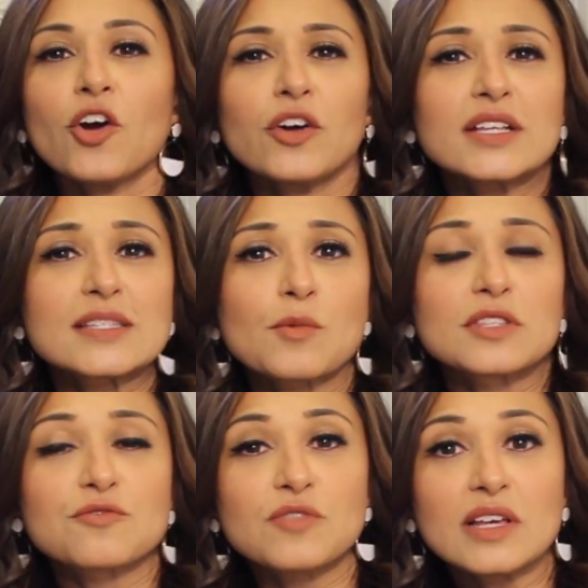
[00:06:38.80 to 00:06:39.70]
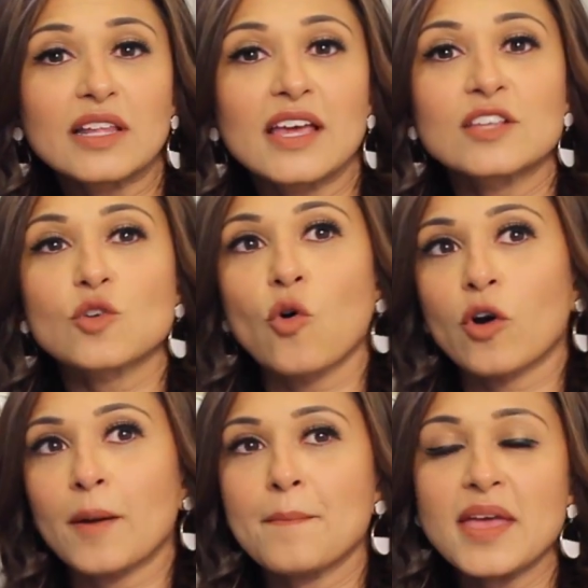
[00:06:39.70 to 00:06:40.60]
hurting someone's feelings
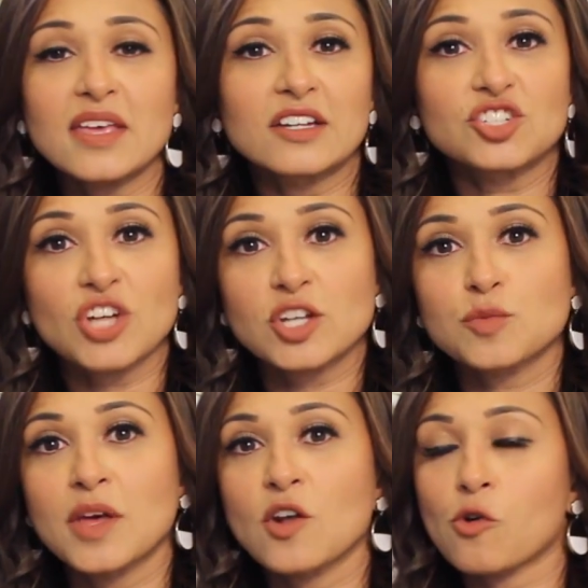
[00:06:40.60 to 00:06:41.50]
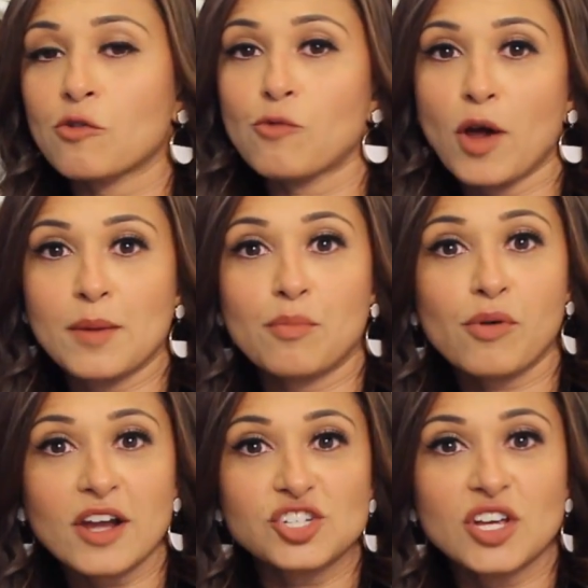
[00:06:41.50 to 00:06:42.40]
or making a judgment or a wrong
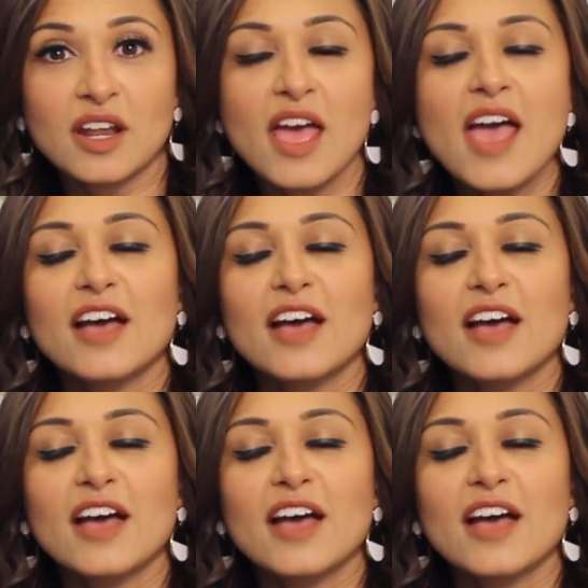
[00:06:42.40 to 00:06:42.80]
impression.